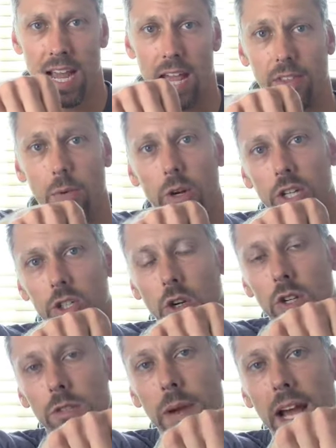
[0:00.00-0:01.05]
and then when it
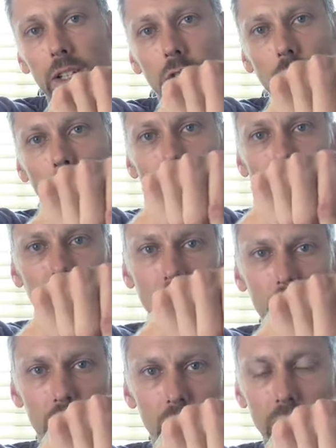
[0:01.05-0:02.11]
turns back to the right
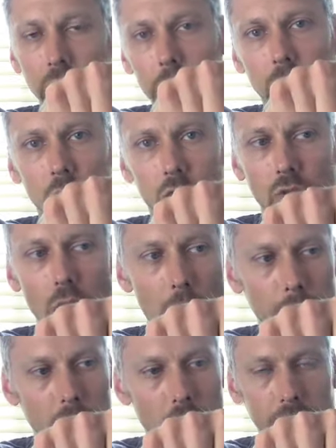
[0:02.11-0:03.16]
there's nothing but a
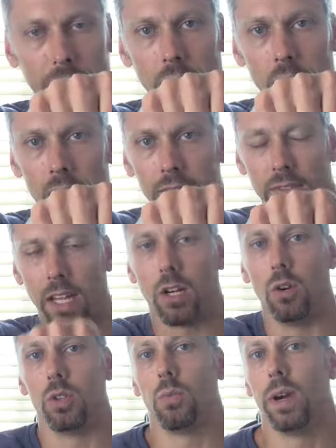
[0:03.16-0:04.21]
drop off that
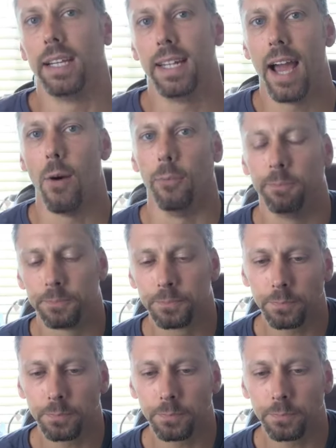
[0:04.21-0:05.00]
goes way down.